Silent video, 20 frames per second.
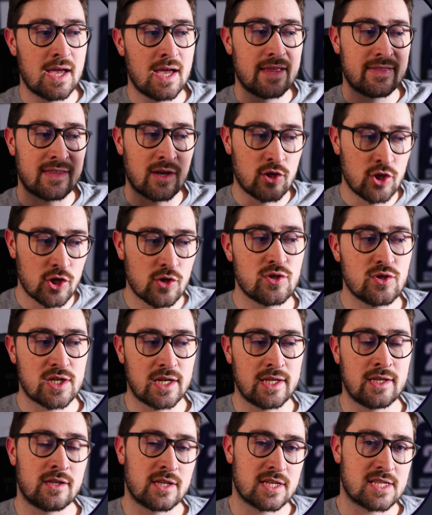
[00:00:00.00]
Now, usually
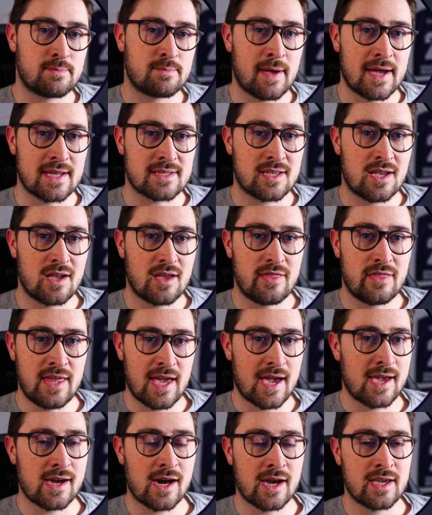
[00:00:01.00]
you'd expect the
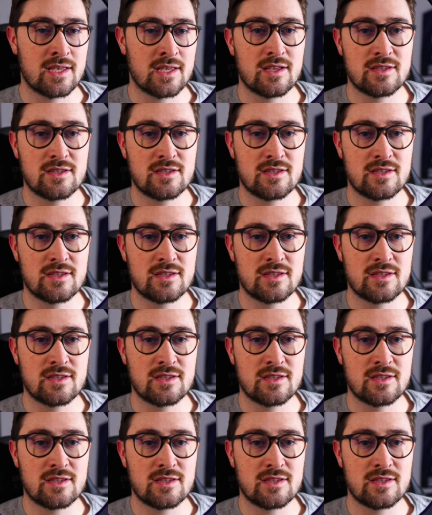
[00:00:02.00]
AI